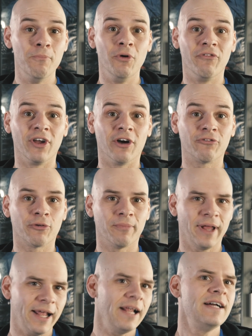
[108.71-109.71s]
Moving on from
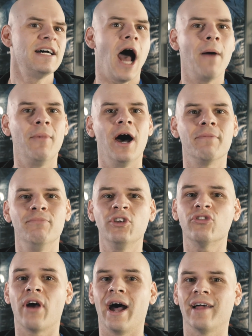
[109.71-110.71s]
that, Amartin
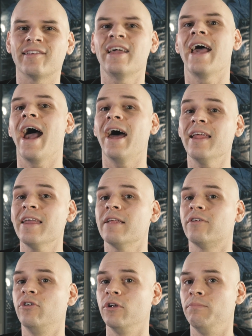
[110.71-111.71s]
Mishra asked, how to
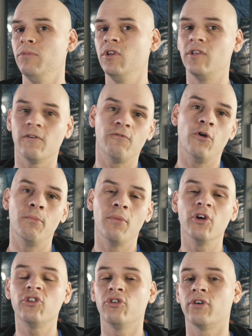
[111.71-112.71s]
get good music for
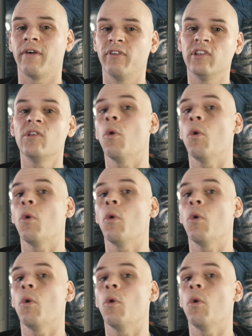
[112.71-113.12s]
motion graphics